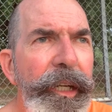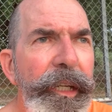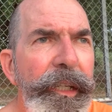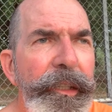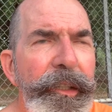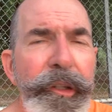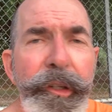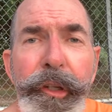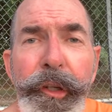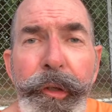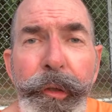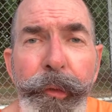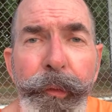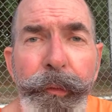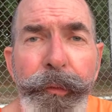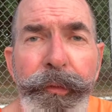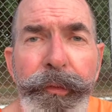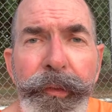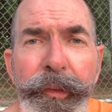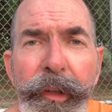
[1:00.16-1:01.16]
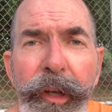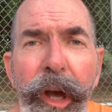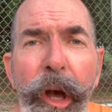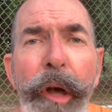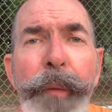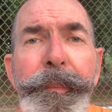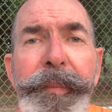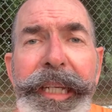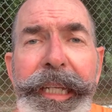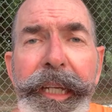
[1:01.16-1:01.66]
news, all
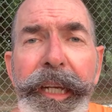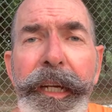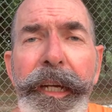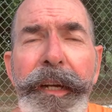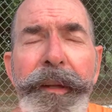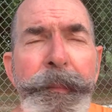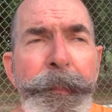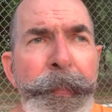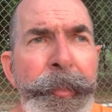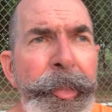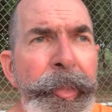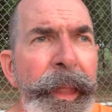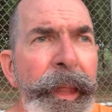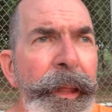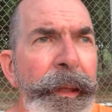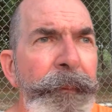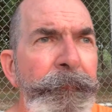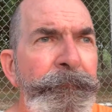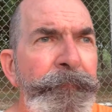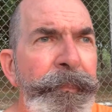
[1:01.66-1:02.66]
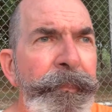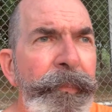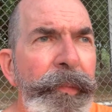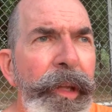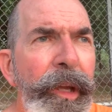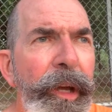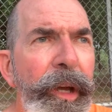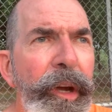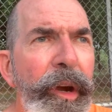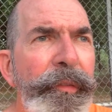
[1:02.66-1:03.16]
media,
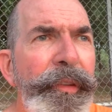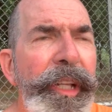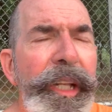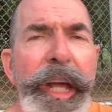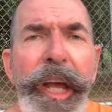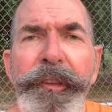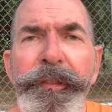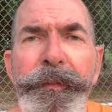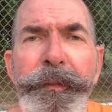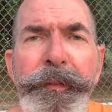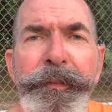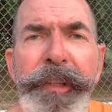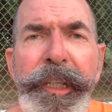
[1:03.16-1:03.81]
over the last 50